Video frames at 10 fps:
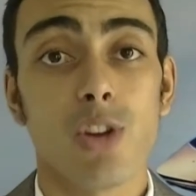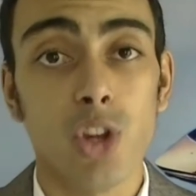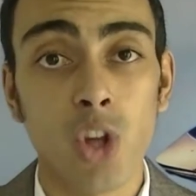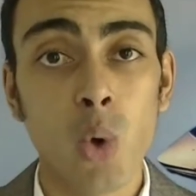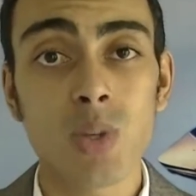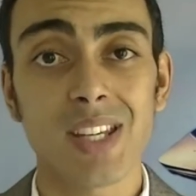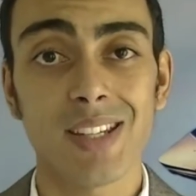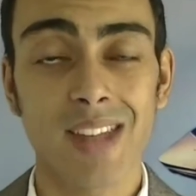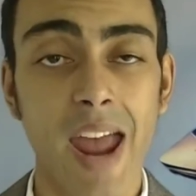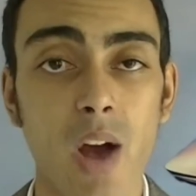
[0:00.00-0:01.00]
note
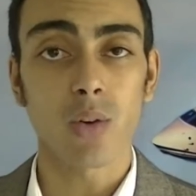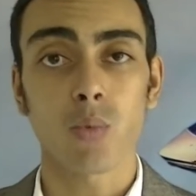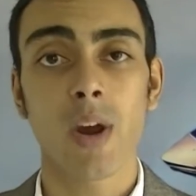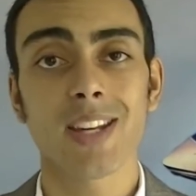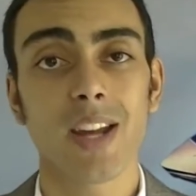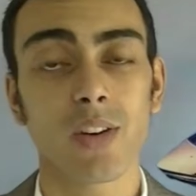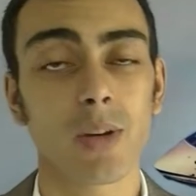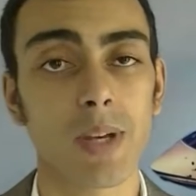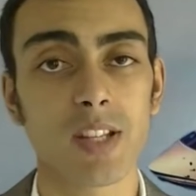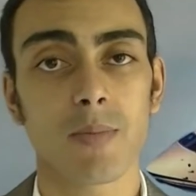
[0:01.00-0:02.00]
it down. Write it down on
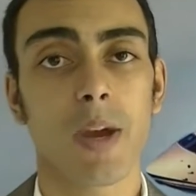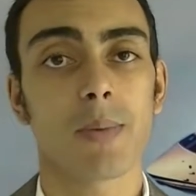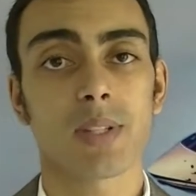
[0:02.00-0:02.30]
a piece of paper.